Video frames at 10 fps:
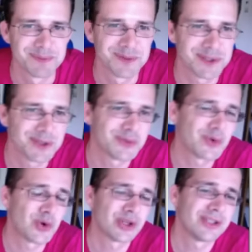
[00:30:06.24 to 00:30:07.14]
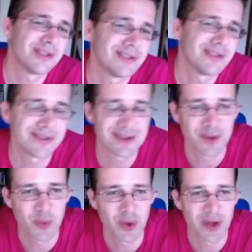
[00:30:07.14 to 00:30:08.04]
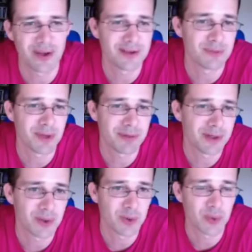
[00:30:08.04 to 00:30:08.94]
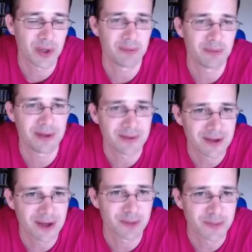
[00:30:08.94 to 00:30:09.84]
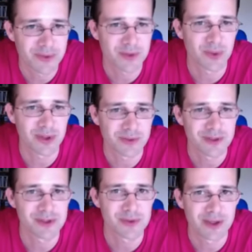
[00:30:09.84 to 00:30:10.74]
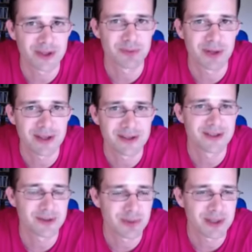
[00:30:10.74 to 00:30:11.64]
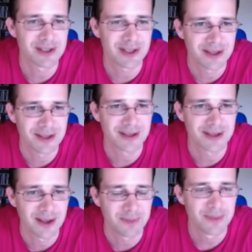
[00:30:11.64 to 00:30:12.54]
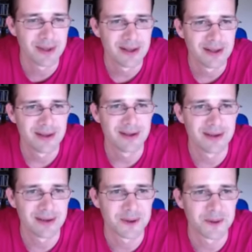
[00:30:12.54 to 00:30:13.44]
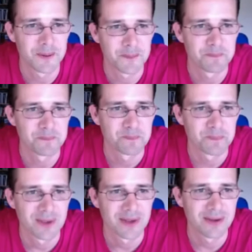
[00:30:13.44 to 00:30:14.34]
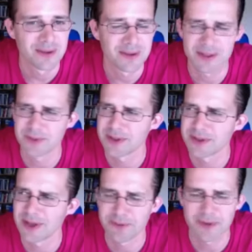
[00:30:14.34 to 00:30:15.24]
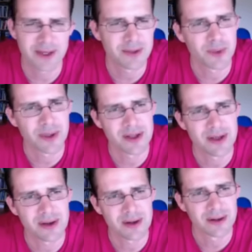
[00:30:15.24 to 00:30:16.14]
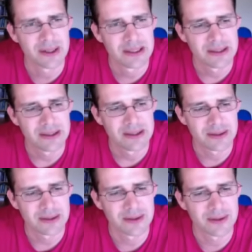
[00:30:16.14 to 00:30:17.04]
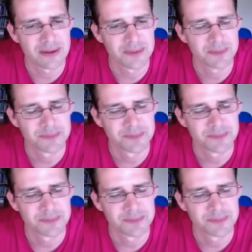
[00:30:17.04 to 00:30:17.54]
which of course is in some way is maybe a good way. I mean, Karpov is one of the strongest players, especially in that time. Um, it was, I think, one year uh,